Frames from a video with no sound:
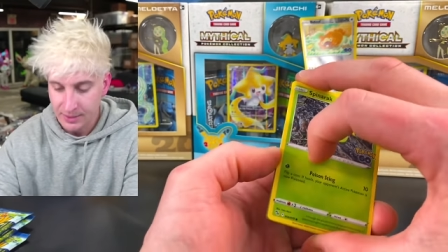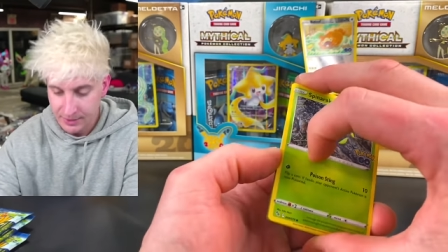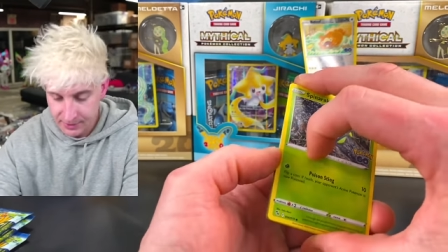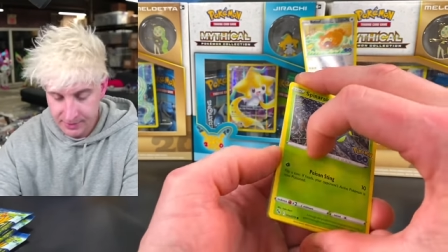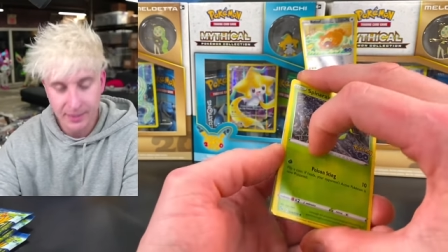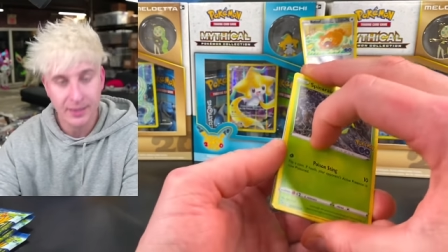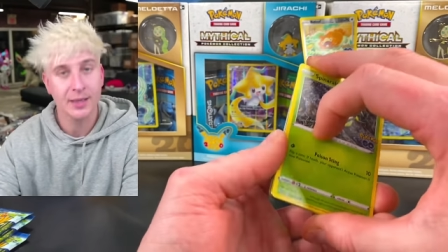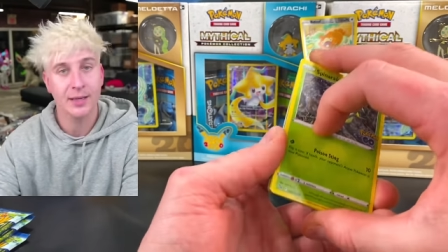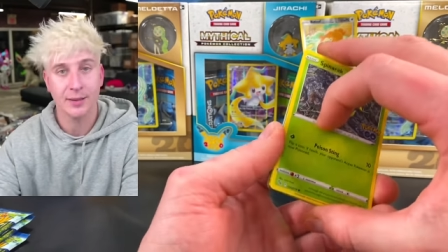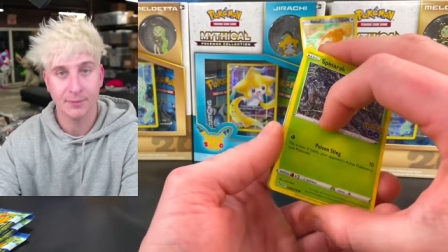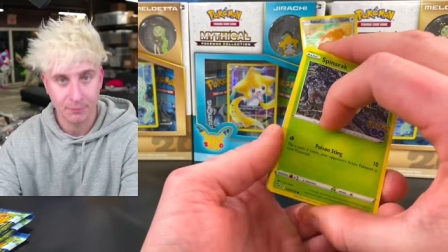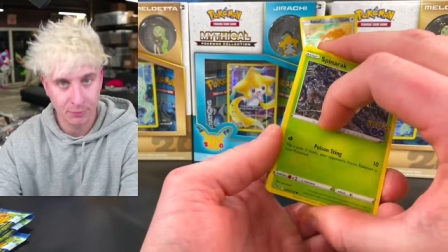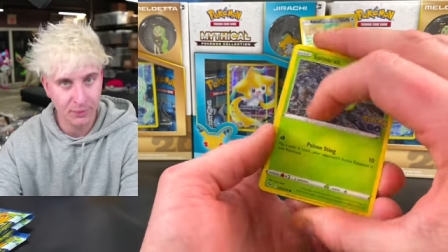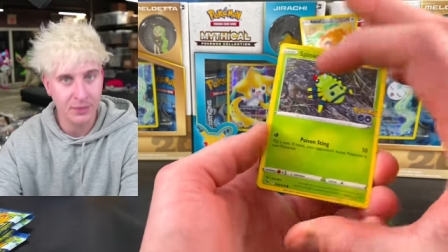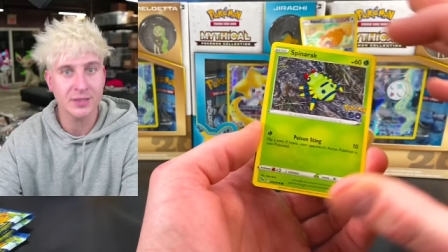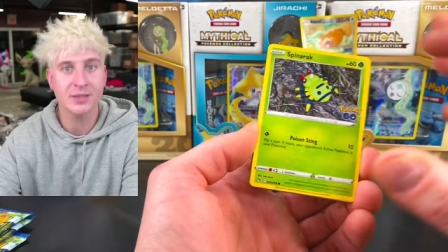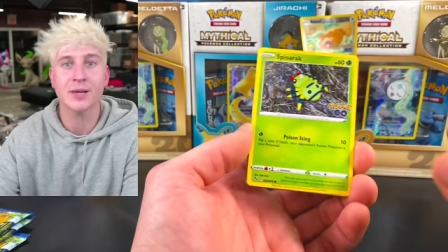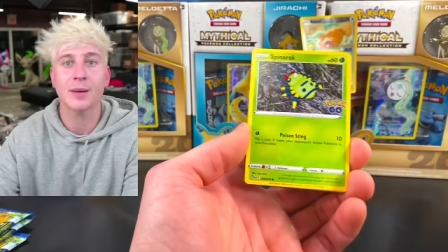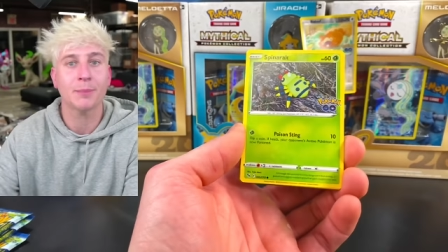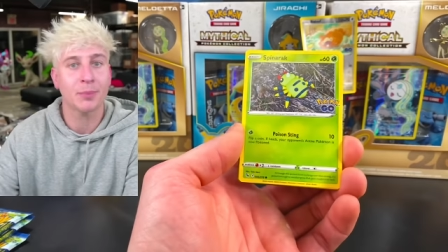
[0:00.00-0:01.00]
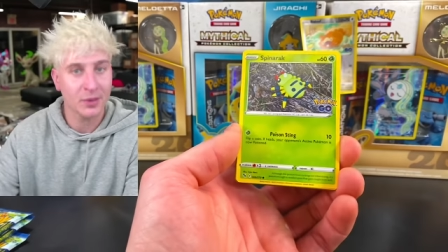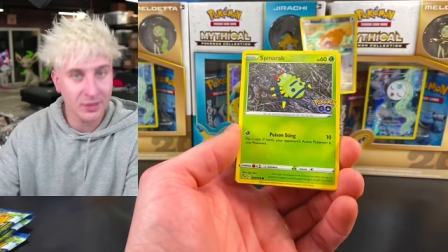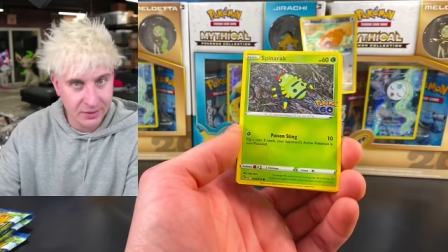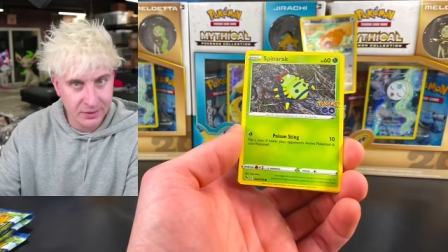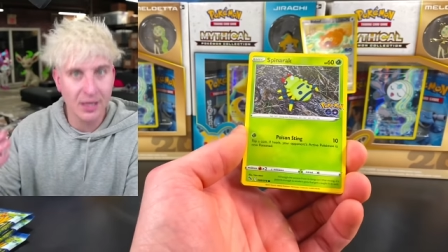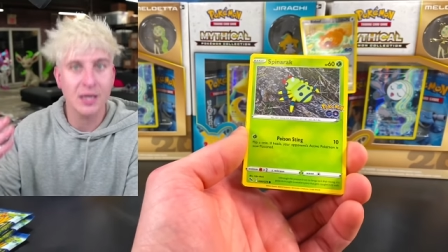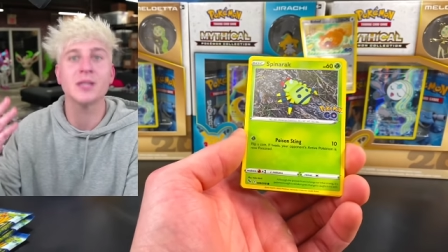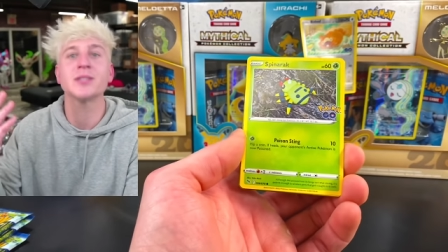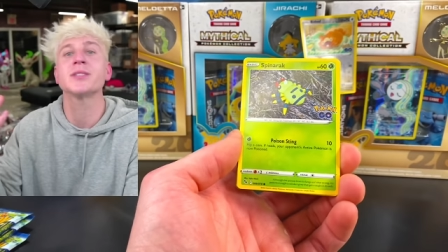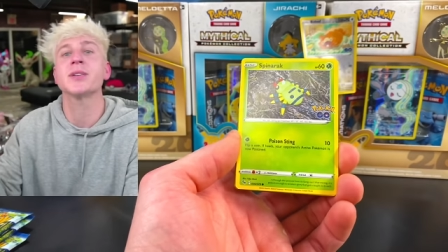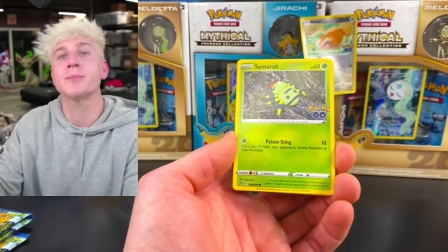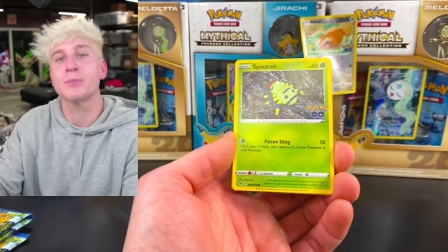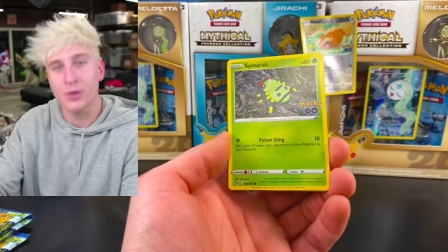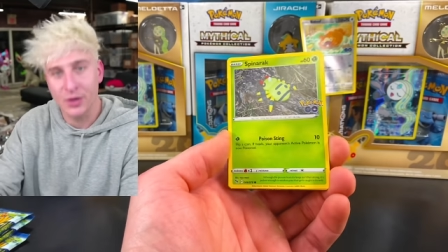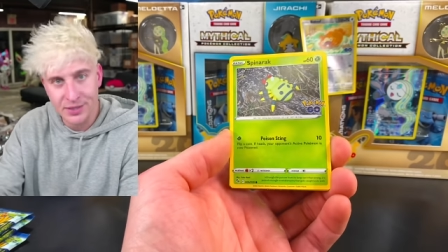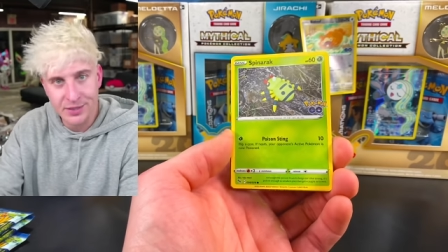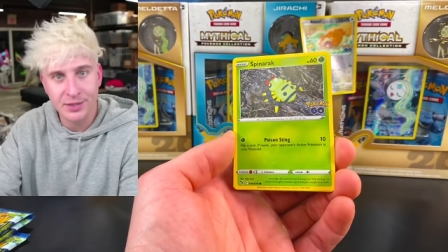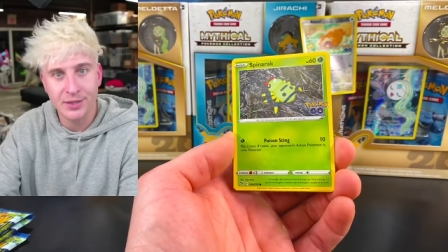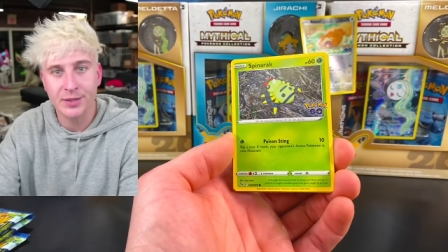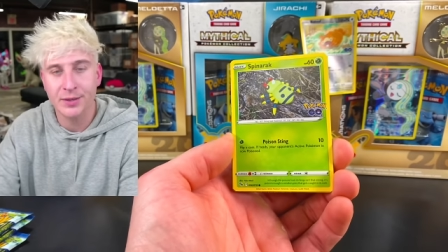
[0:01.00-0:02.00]
t- bring brings on some
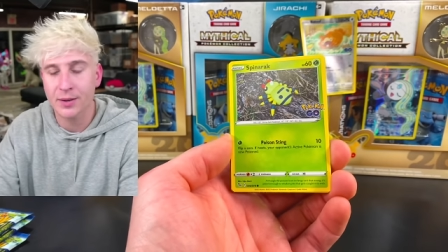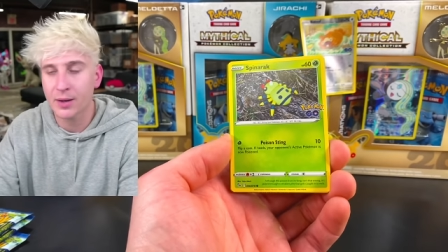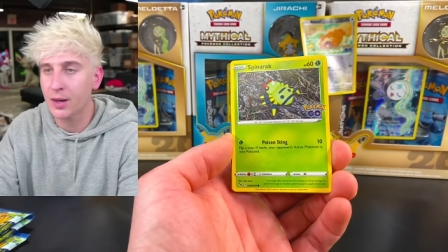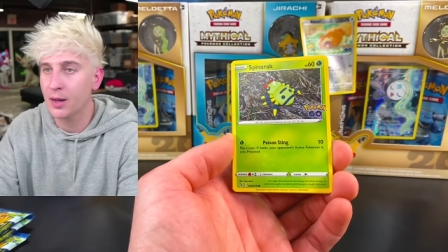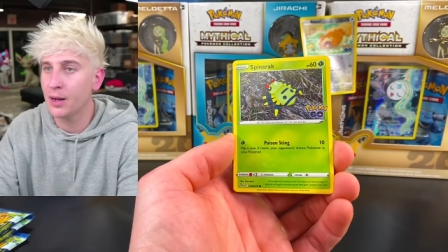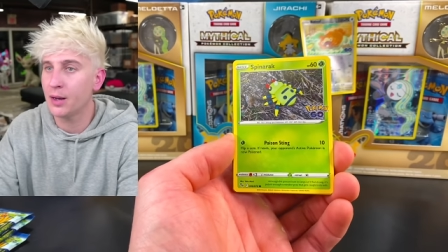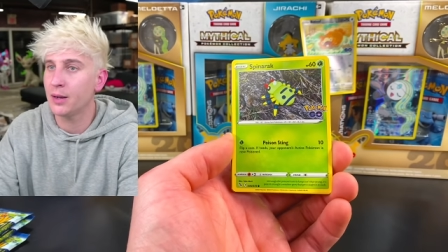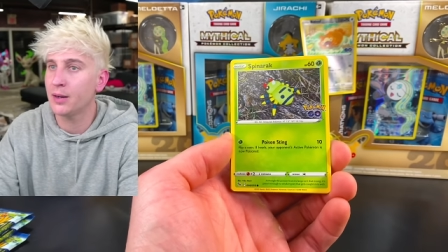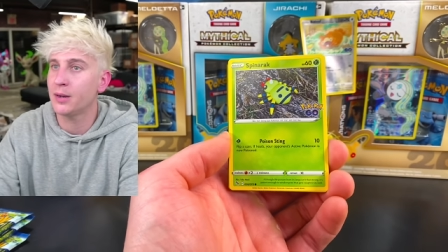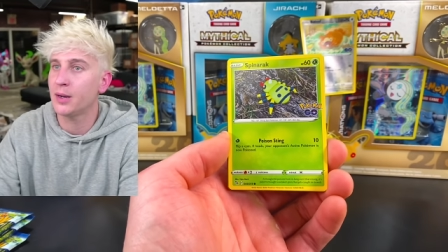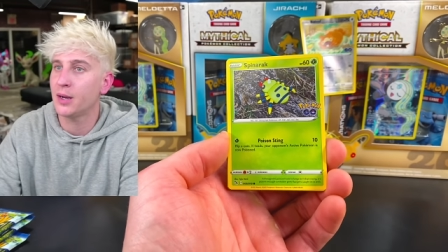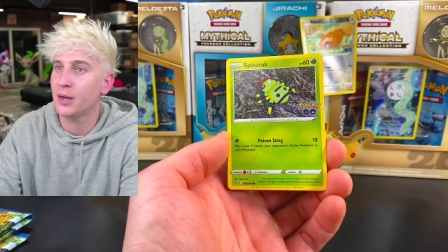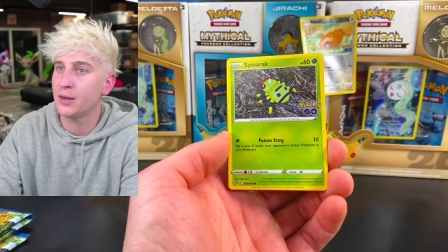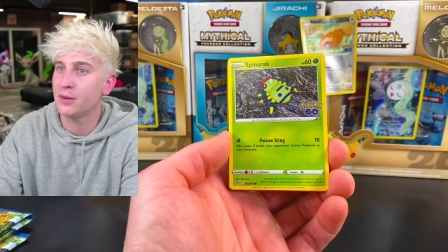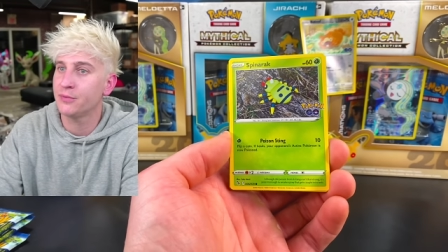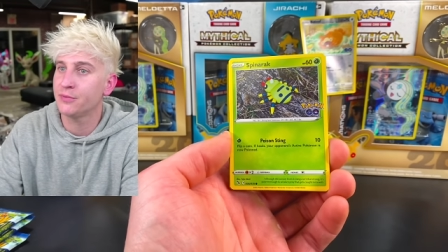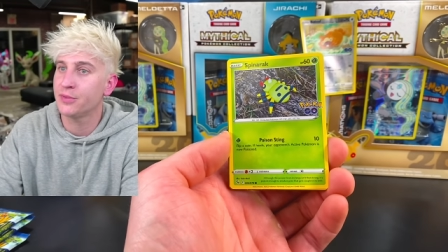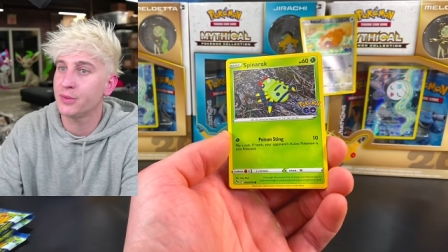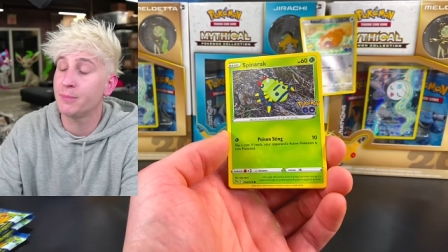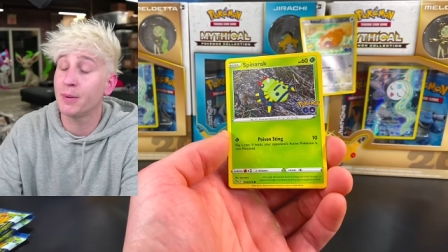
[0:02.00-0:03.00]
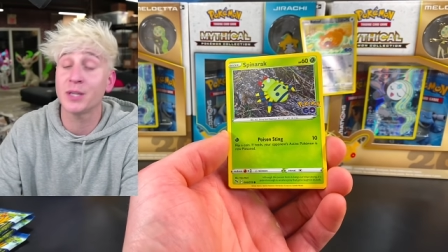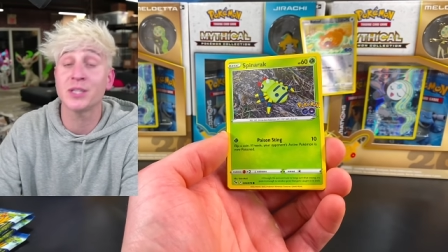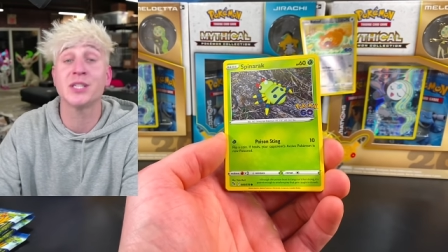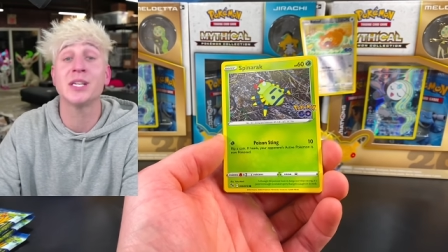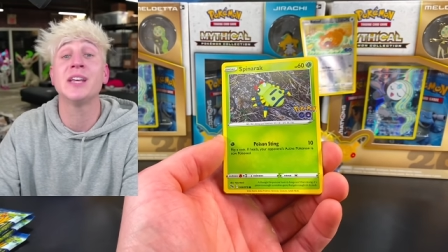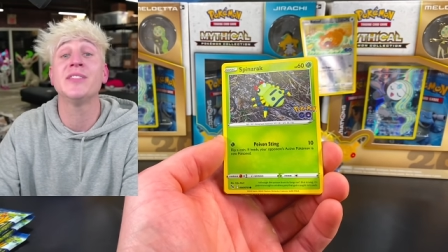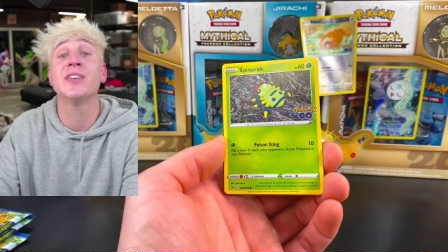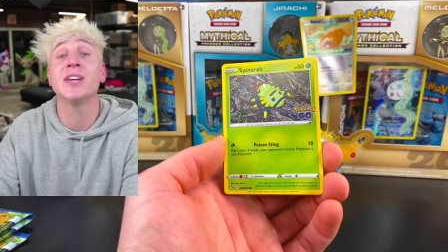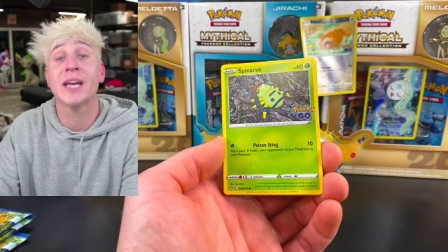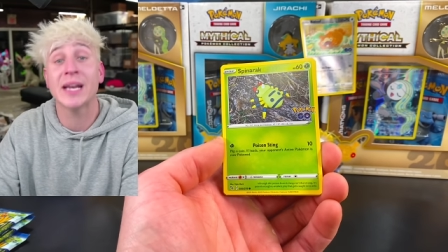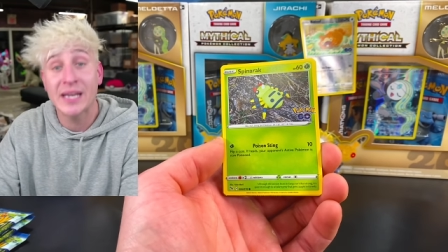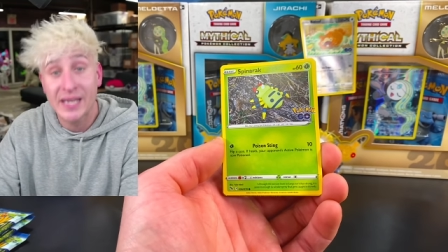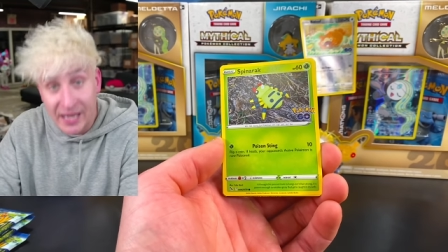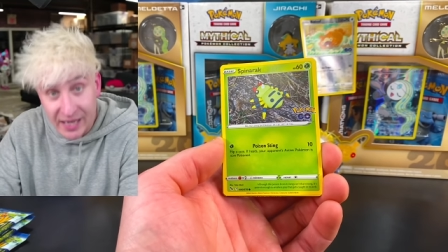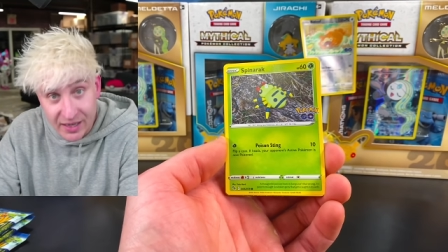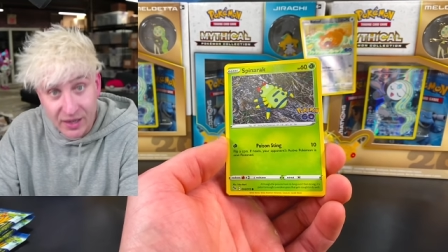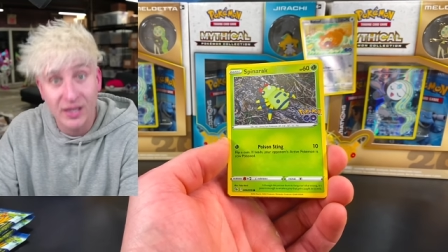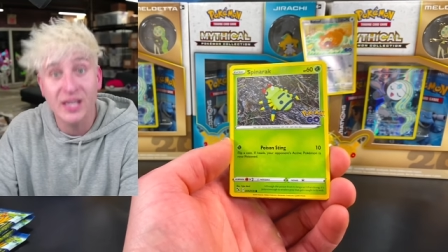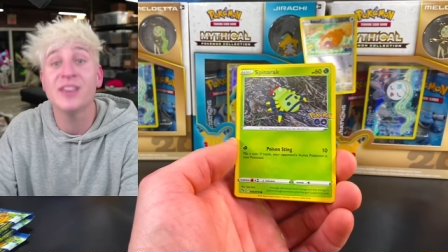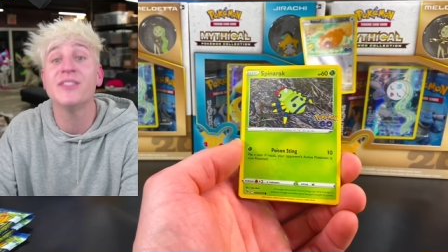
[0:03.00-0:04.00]
risk uh, of the budget even getting
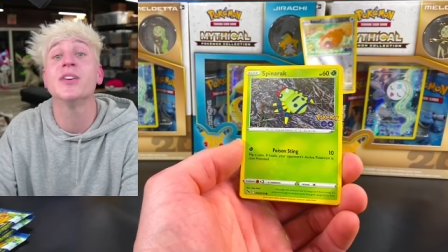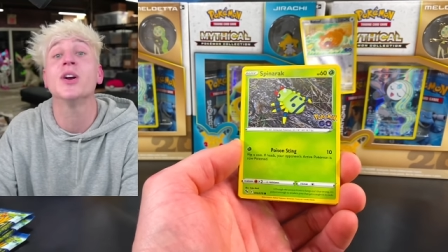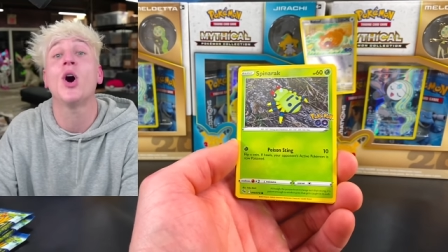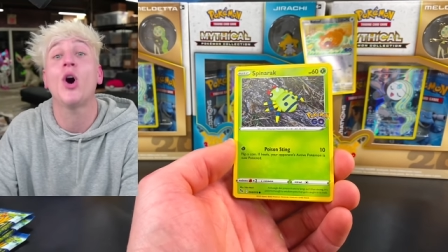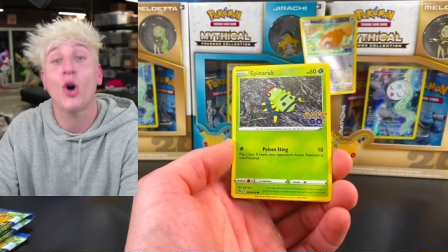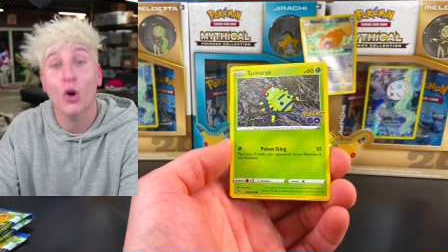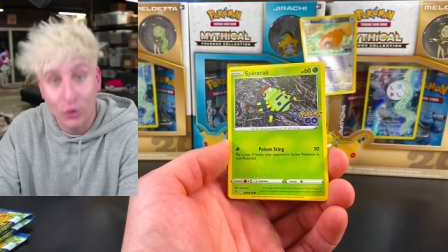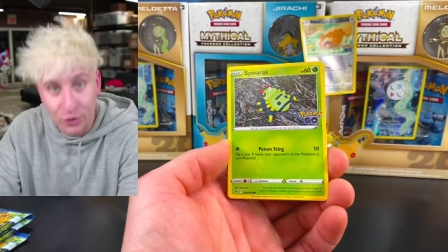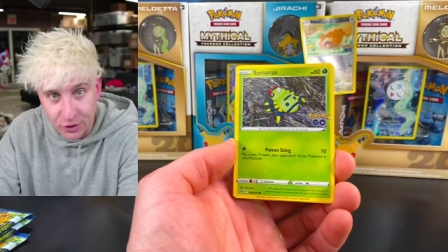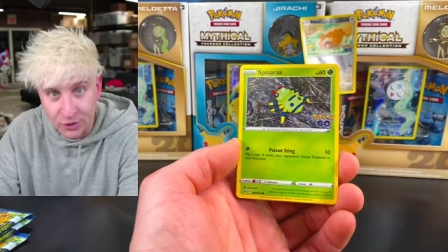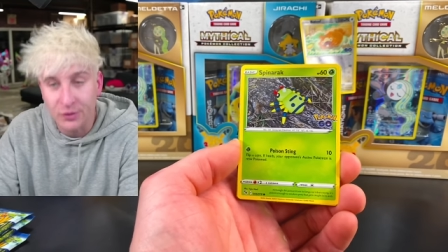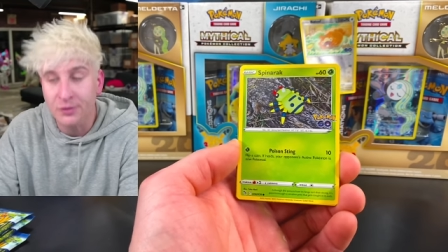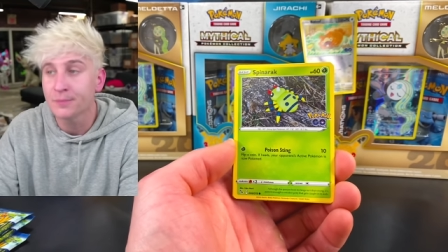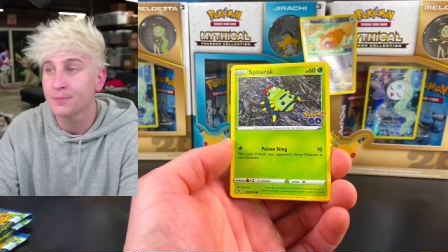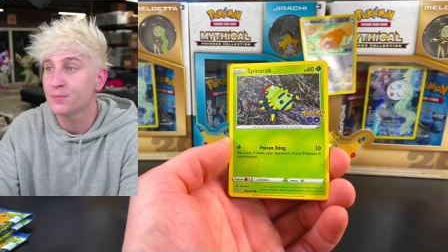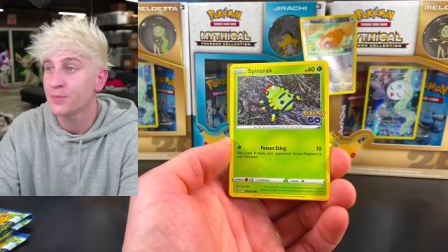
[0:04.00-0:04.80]
hit even harder.